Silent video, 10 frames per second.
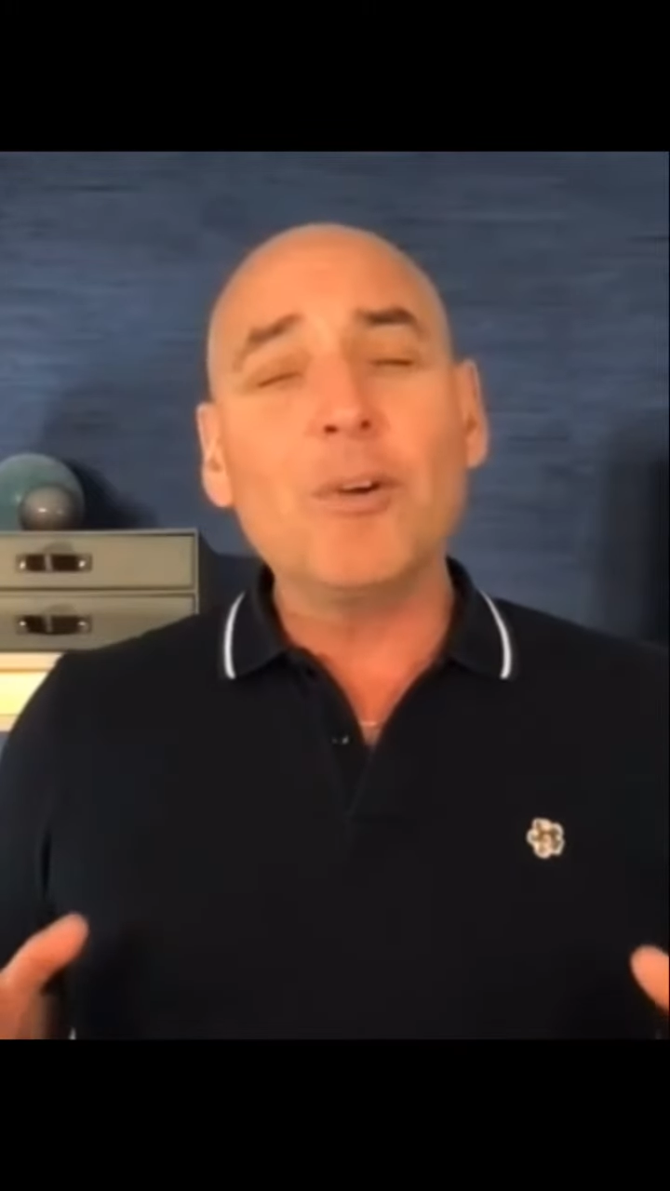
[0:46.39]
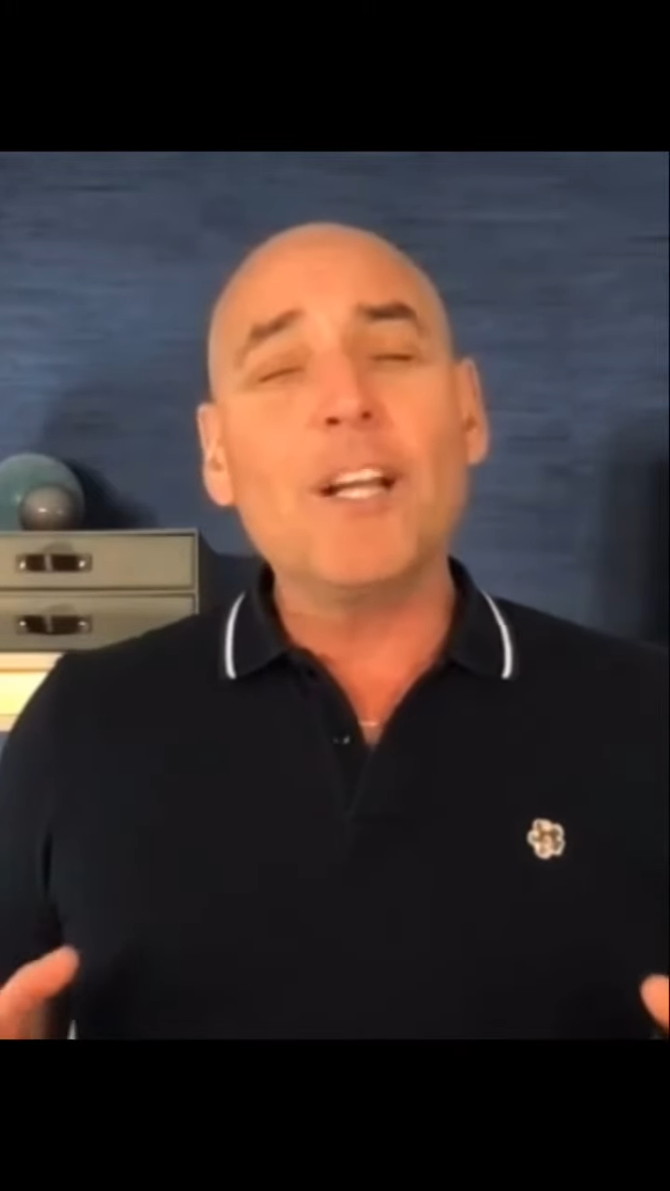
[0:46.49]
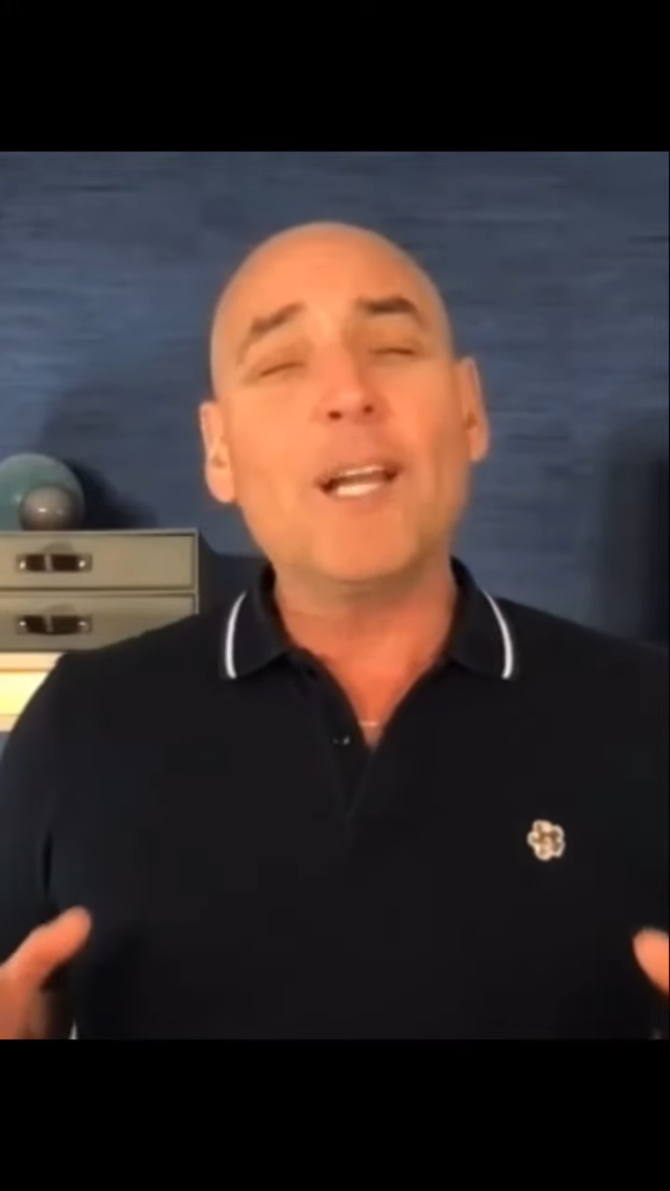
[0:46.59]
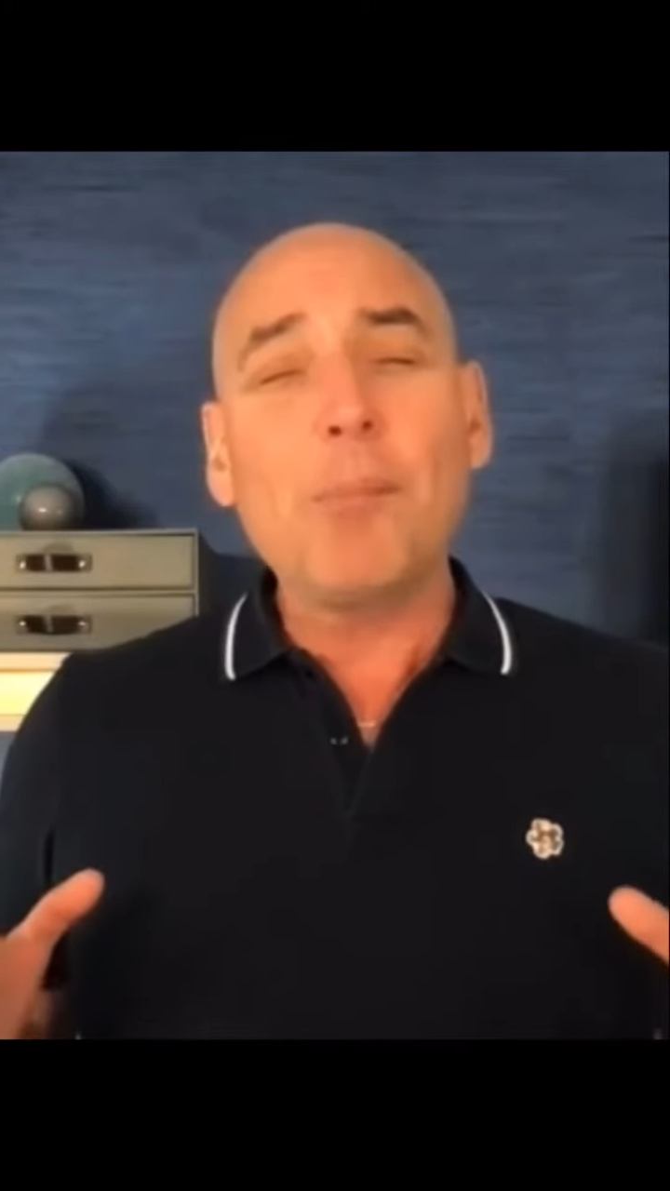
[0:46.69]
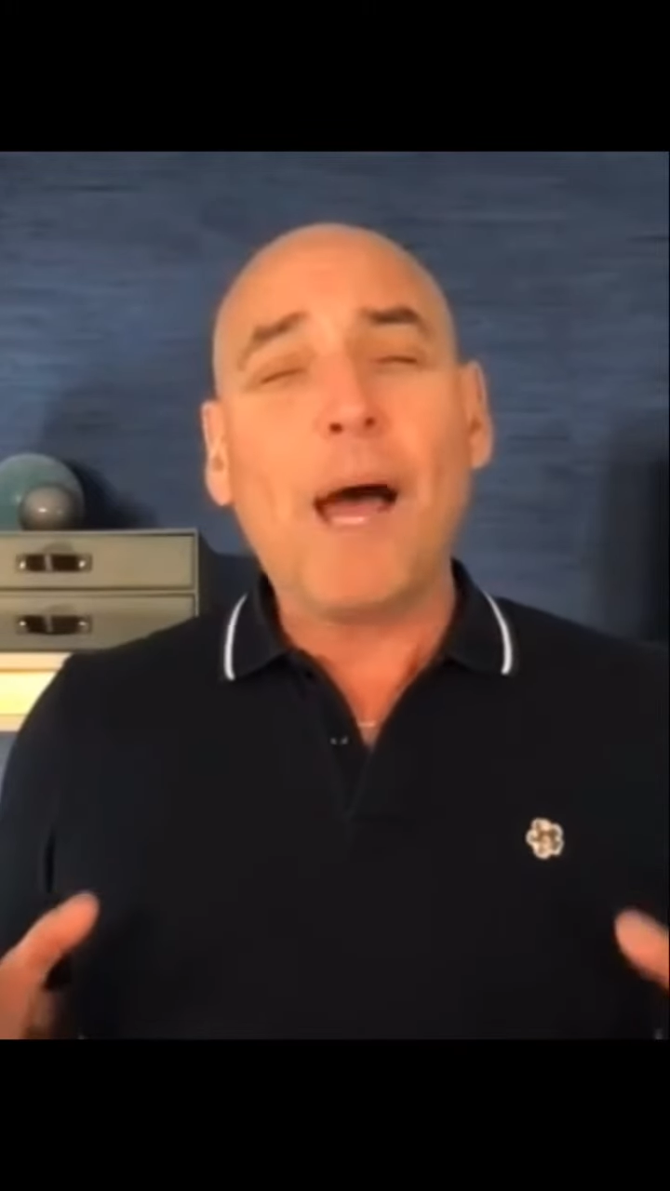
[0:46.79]

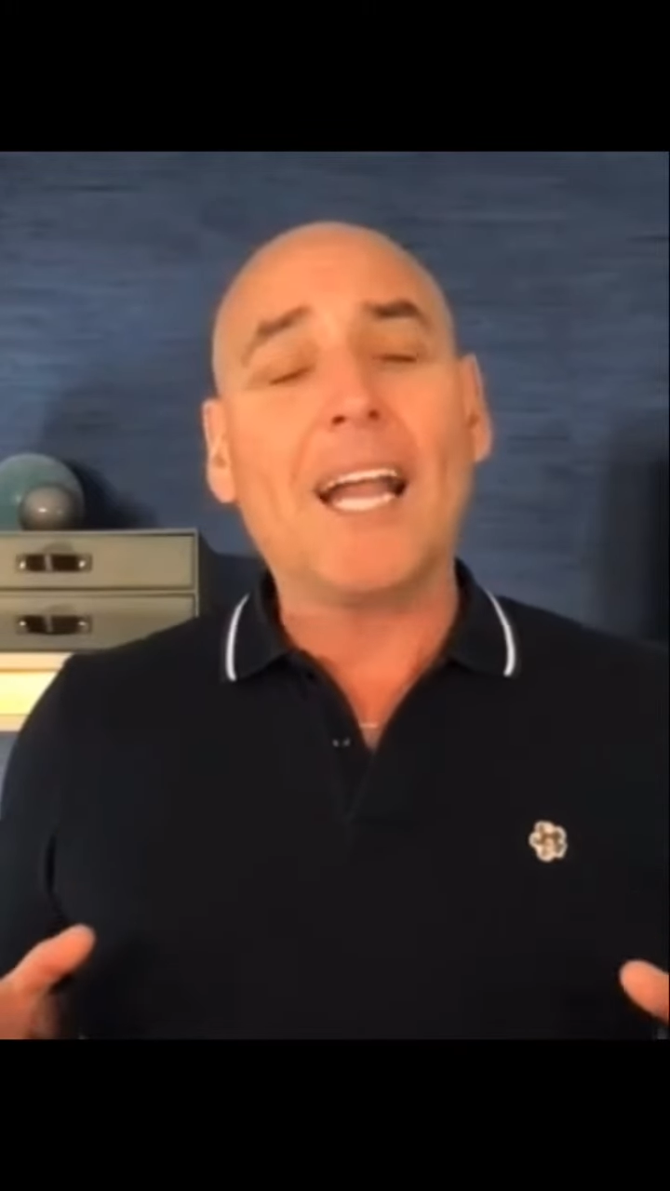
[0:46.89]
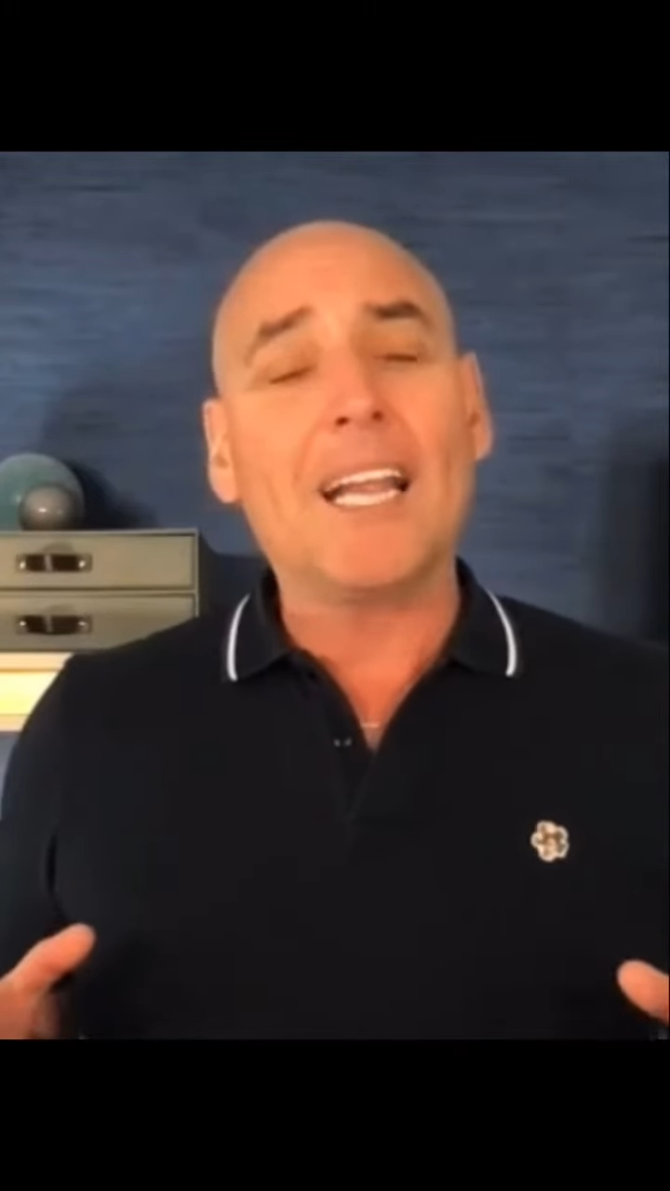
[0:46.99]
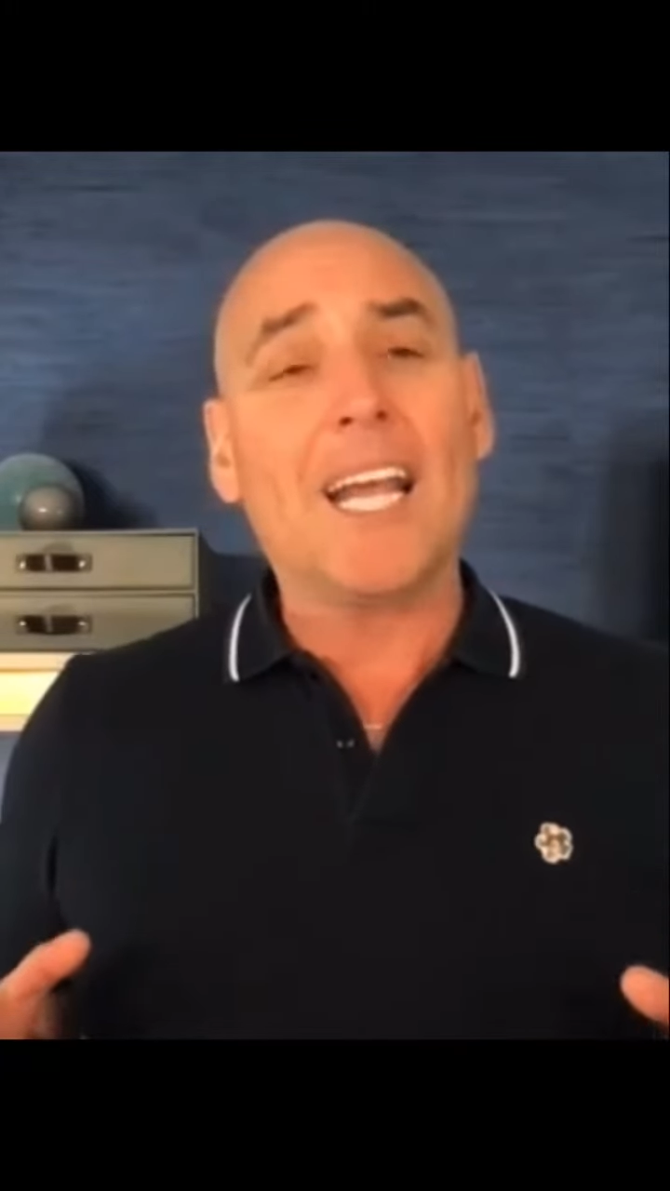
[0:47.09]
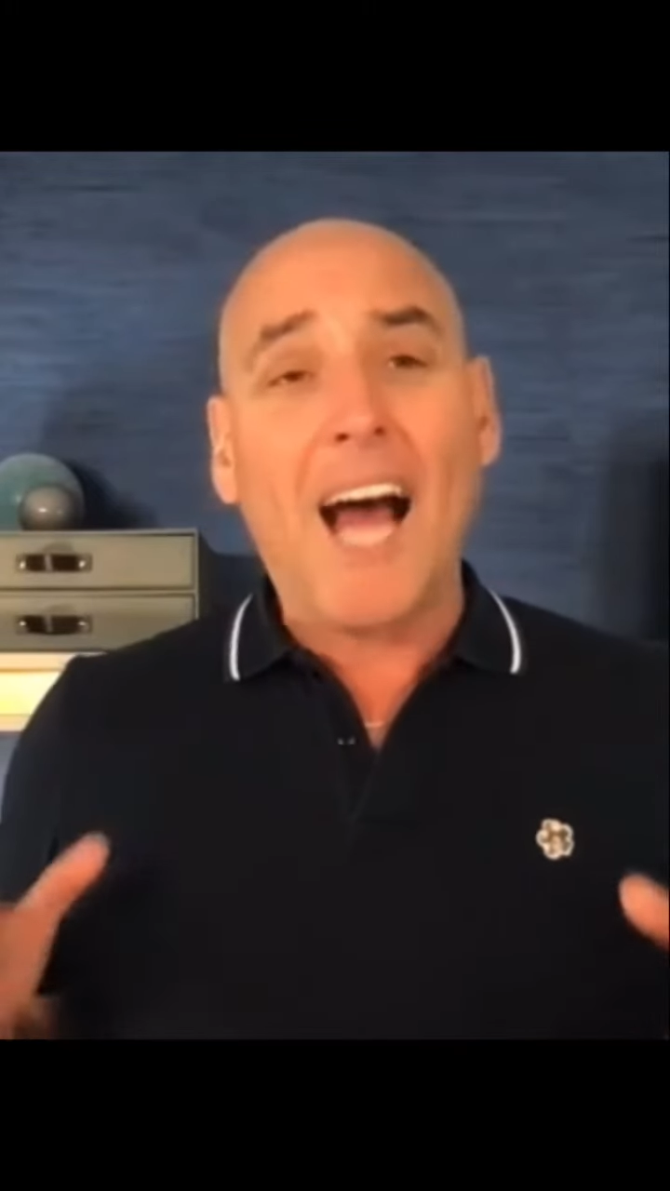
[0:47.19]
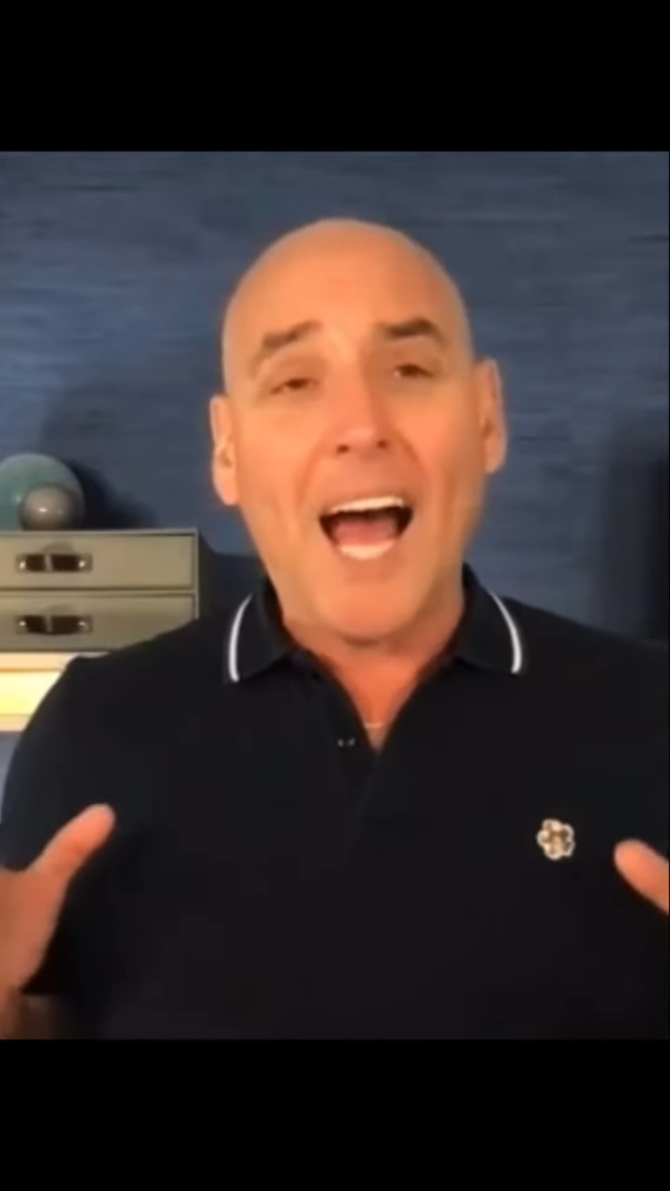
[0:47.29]
really badly and